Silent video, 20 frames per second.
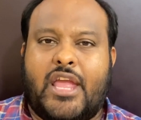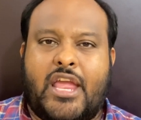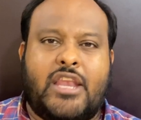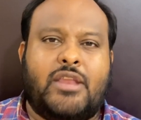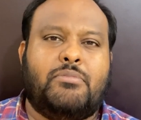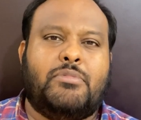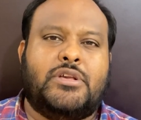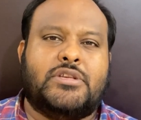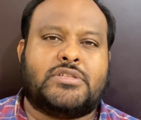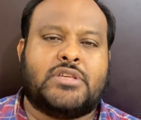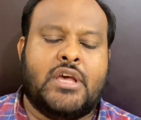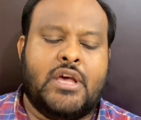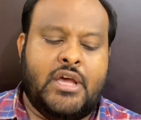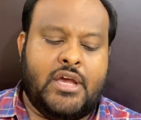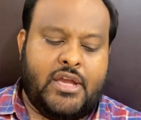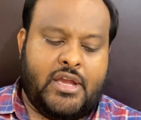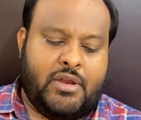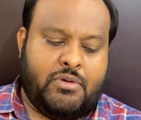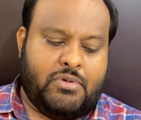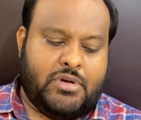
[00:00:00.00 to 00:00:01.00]
enemies
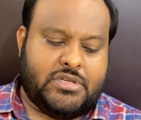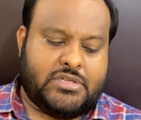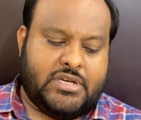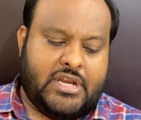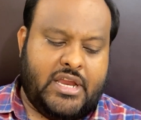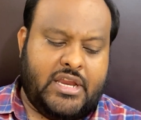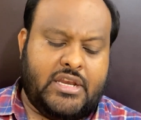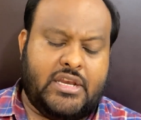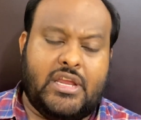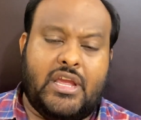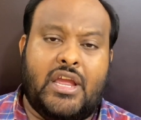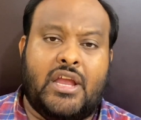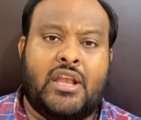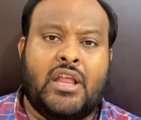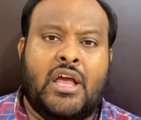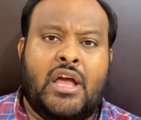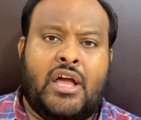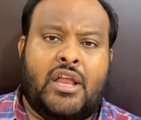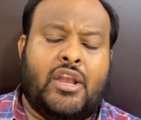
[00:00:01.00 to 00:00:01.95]
in verse 98.